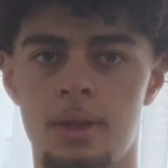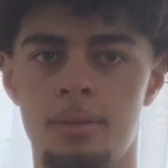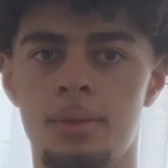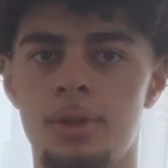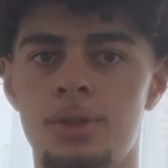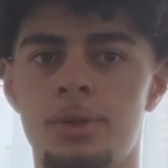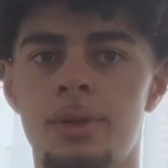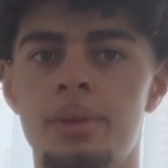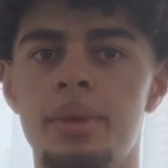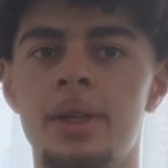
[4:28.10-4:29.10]
because you're
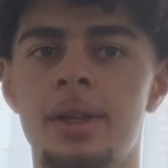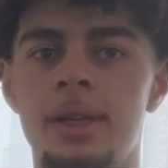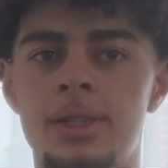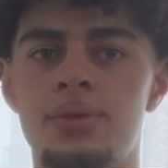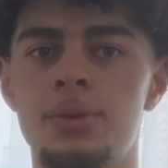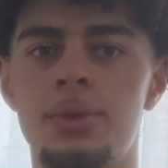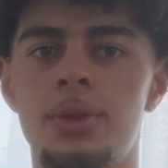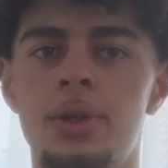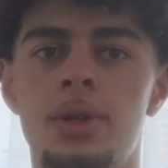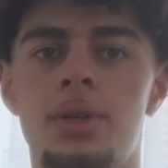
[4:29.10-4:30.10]
going to be eating less food.
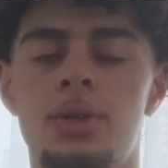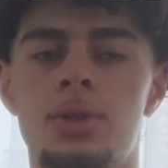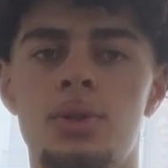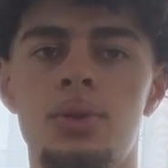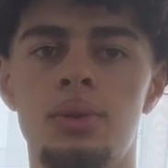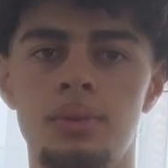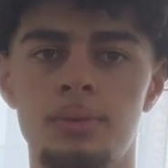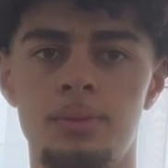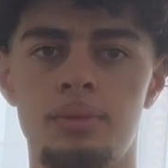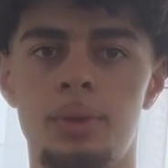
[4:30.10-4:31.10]
So
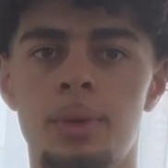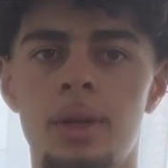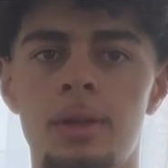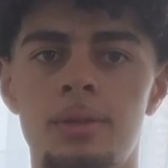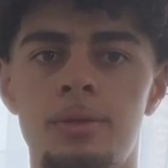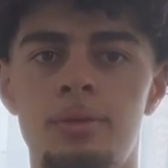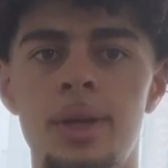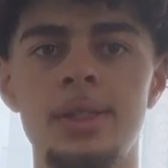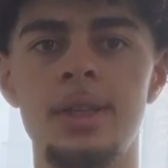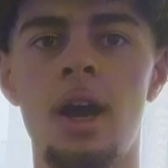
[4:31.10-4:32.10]
we want to
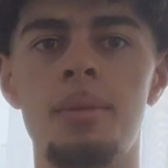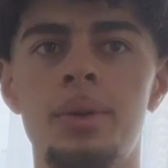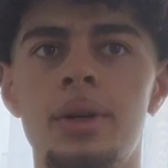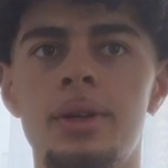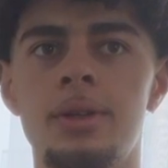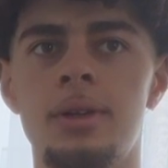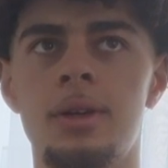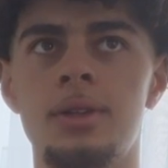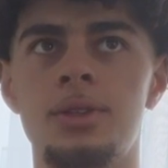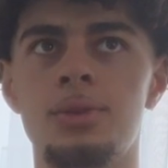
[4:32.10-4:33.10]
raise the output
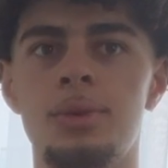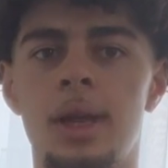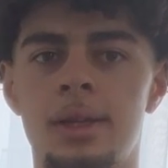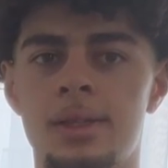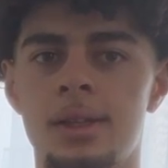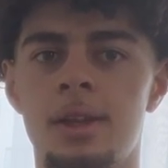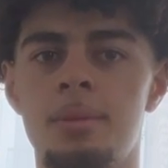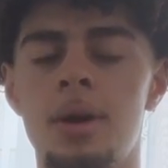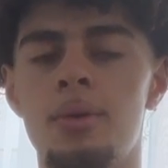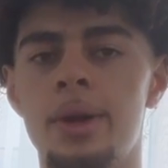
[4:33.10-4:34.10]
until like a certain
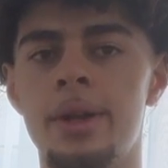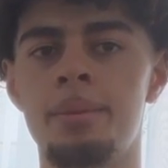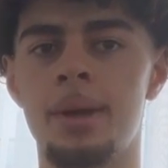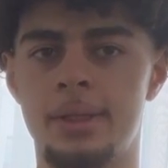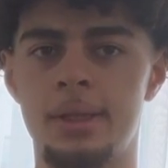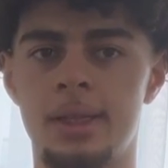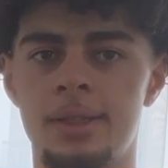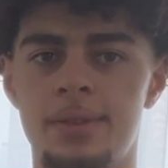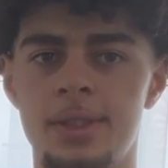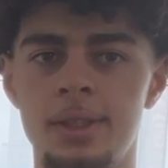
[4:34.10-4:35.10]
amount where it impacts
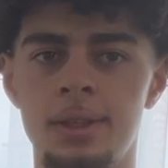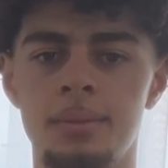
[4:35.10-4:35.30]
activity,